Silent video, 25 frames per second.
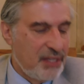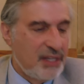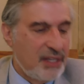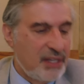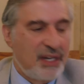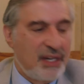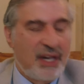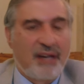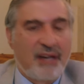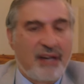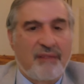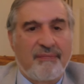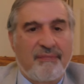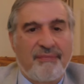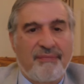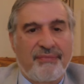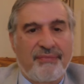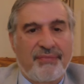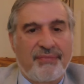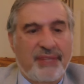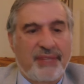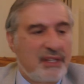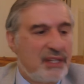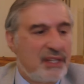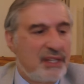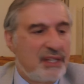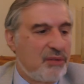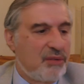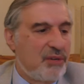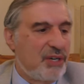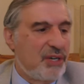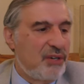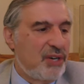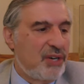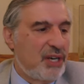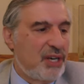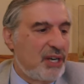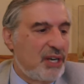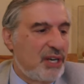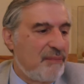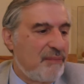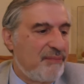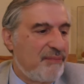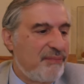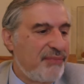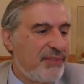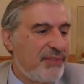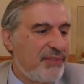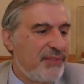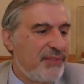Now, there were